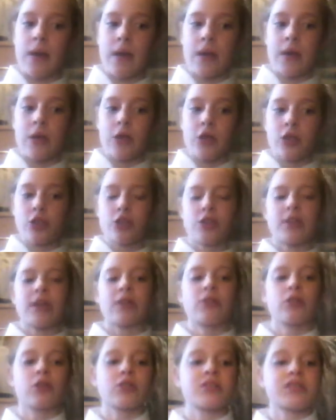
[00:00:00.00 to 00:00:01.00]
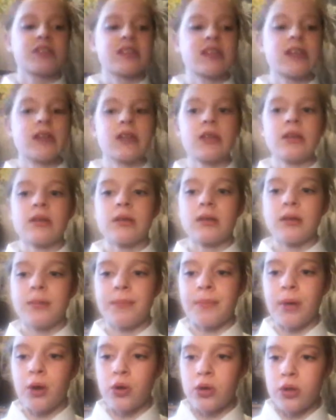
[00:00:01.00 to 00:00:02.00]
You shall not kill
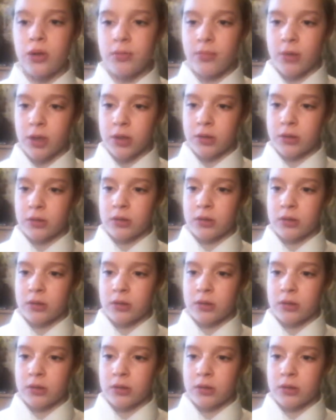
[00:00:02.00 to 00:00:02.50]
Pokemon.